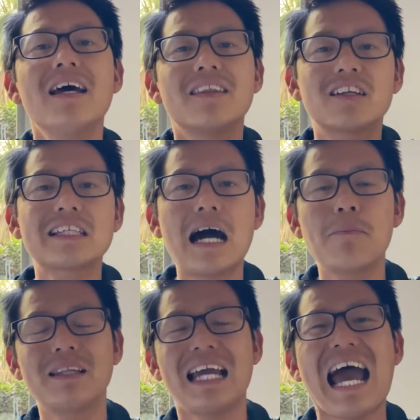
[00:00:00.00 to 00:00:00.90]
their
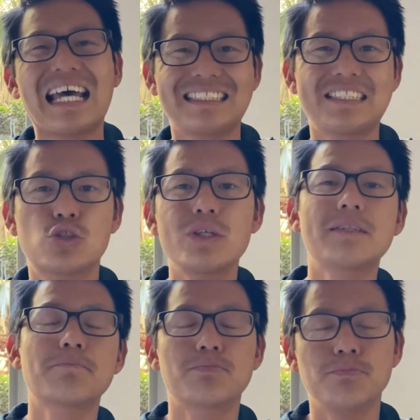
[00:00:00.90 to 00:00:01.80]
company had strict
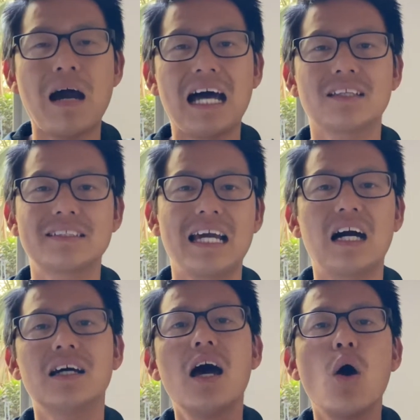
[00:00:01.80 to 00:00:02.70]
policy on